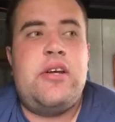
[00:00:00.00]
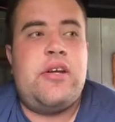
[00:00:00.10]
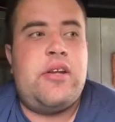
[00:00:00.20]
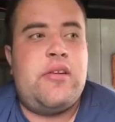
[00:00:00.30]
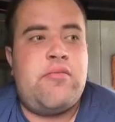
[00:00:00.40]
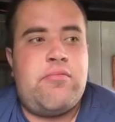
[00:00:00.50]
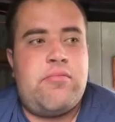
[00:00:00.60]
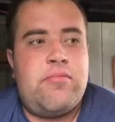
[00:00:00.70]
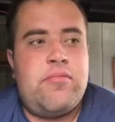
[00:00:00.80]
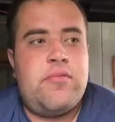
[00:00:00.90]
in
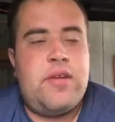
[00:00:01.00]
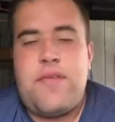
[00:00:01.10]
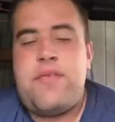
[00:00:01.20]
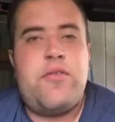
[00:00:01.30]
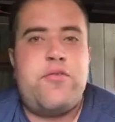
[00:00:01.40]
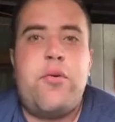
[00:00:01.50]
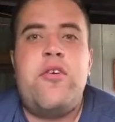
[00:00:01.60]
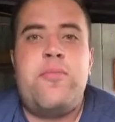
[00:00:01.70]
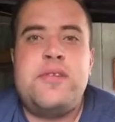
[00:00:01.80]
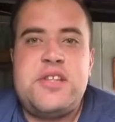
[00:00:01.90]
11th or
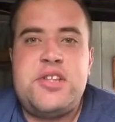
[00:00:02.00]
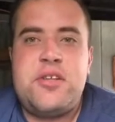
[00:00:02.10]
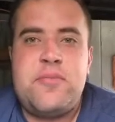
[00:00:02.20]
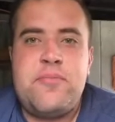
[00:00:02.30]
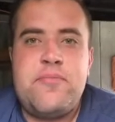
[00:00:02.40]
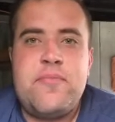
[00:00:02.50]
12th position,